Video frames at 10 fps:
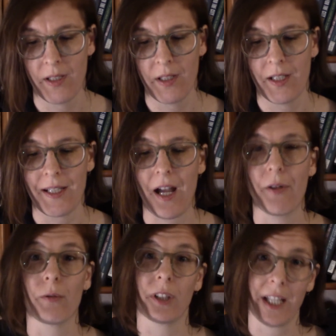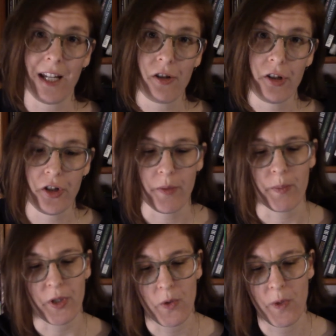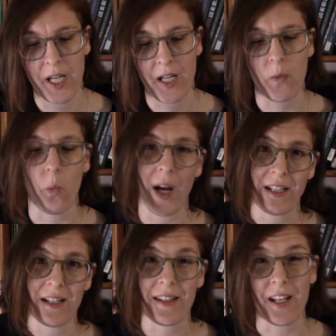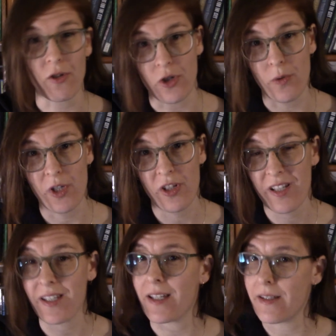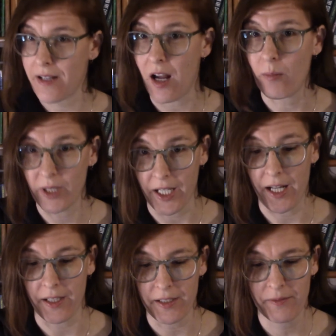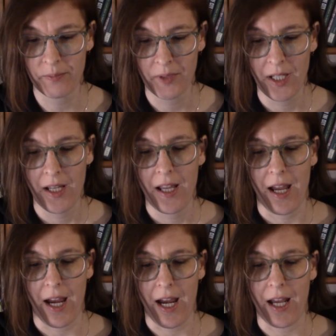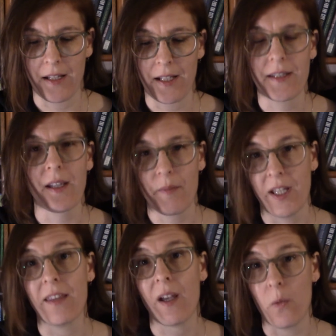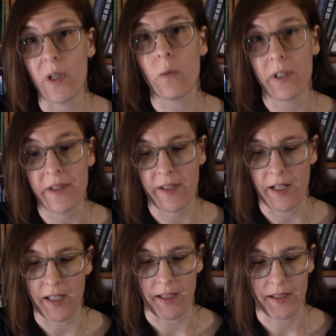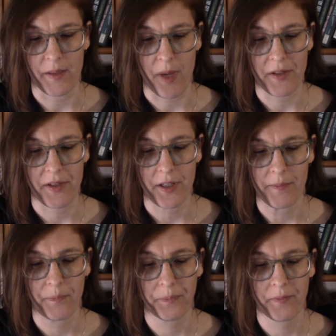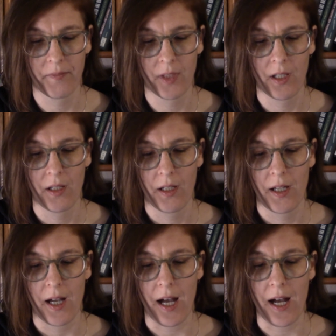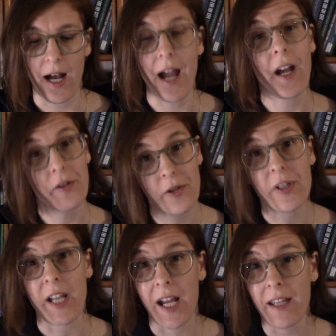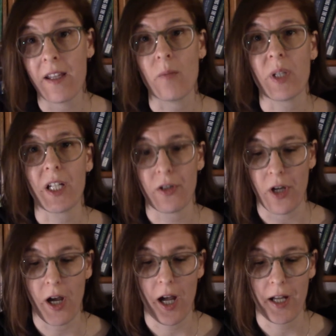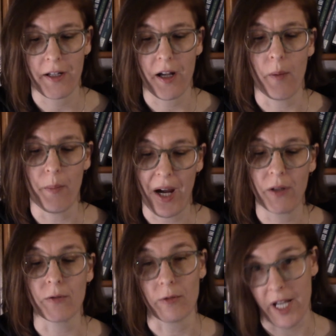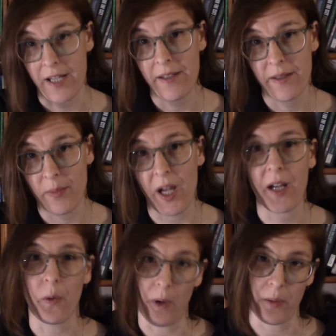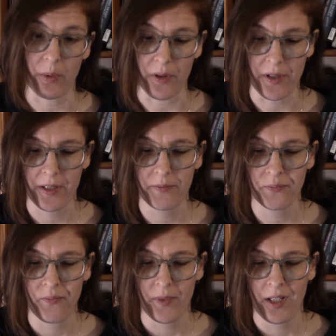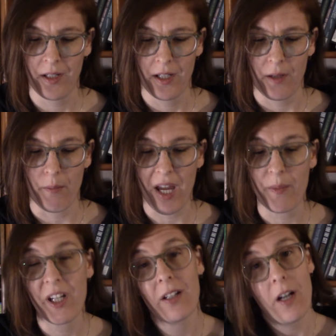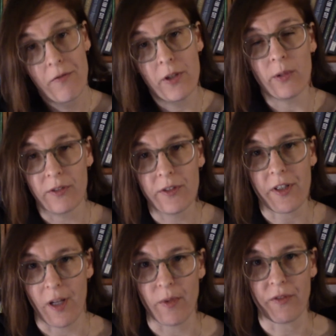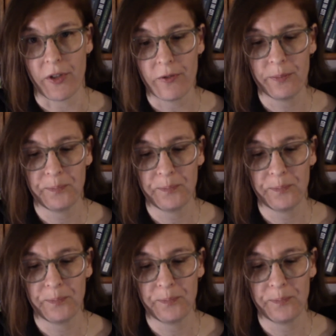Now, the relationship between whiteness and Jewishness is complicated, and it's something that we will study this semester. I understand that being taught about race by a white person may be uncomfortable for some of you,